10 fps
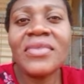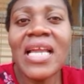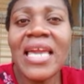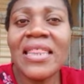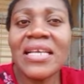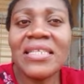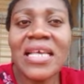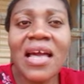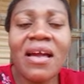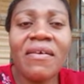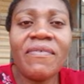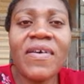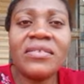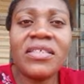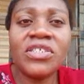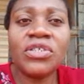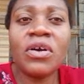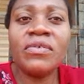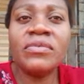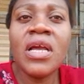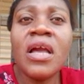in this foundation